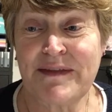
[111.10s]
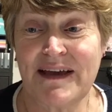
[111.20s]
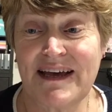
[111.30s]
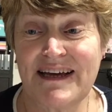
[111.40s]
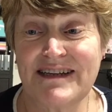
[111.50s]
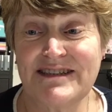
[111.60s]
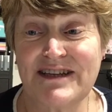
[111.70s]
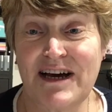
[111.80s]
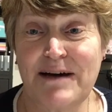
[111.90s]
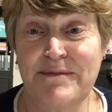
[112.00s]
and
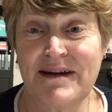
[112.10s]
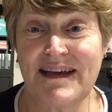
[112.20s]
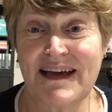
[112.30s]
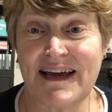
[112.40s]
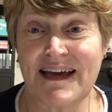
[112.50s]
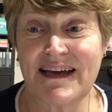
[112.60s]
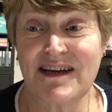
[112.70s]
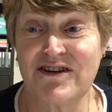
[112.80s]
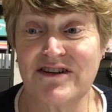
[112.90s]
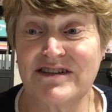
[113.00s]

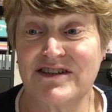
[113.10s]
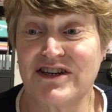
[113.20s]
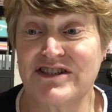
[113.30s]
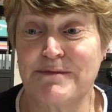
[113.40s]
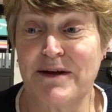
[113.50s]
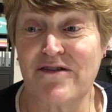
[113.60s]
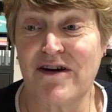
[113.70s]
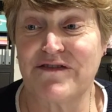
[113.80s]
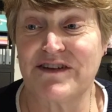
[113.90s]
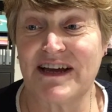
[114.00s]
good to be
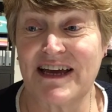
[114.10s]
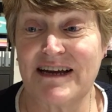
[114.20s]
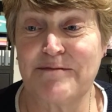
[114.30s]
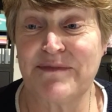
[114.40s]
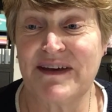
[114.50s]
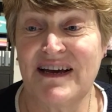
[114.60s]
crafting again.